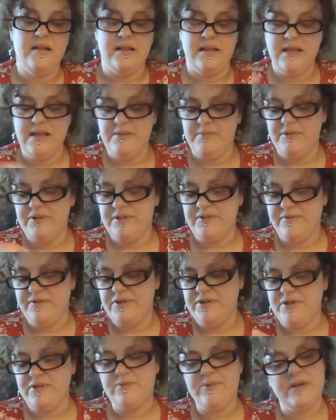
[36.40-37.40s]
Libra's
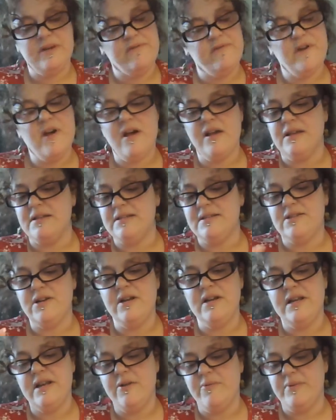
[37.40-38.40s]
first week of August,
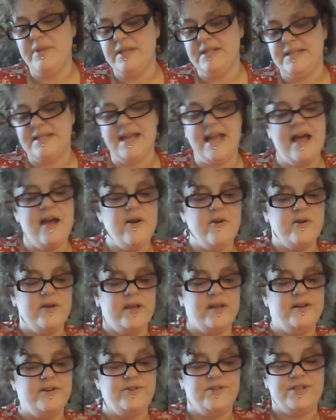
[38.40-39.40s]
starting out with the Tower
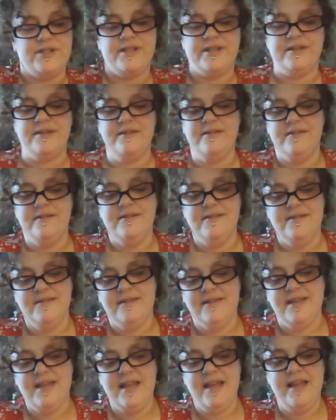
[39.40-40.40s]
energy.
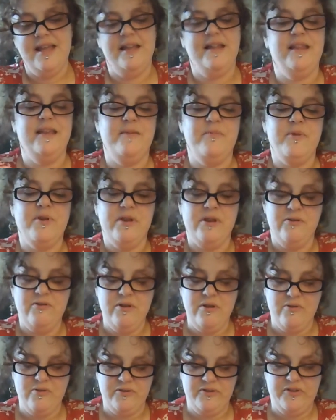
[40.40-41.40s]
Okay, Libra, you
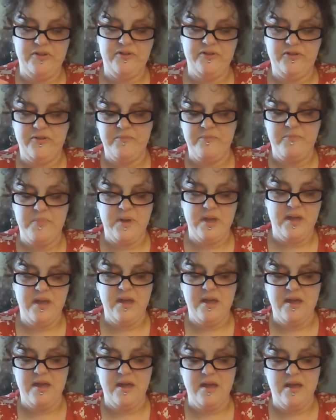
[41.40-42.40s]
know there's some
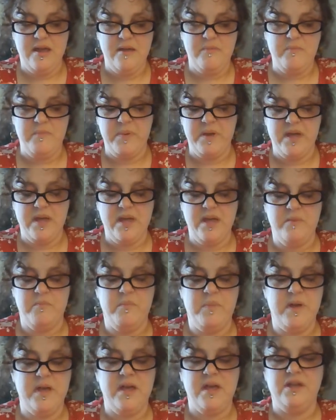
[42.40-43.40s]
big,
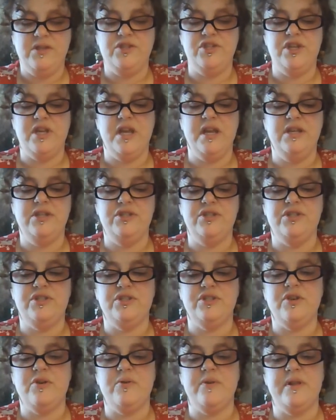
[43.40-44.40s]
big, big
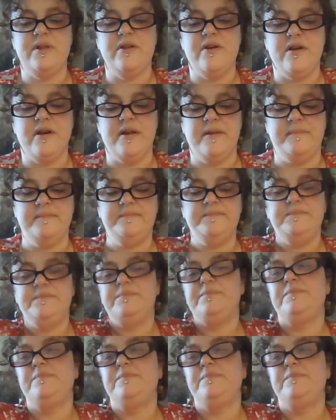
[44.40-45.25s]
changes going on.